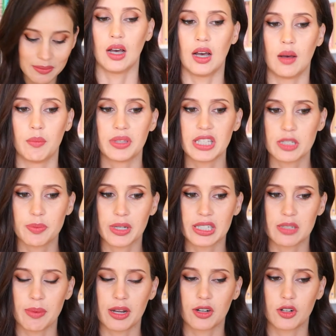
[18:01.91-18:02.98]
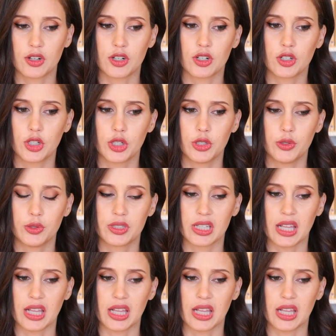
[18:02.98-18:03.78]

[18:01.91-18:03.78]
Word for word: Um, but this book is about a girl who's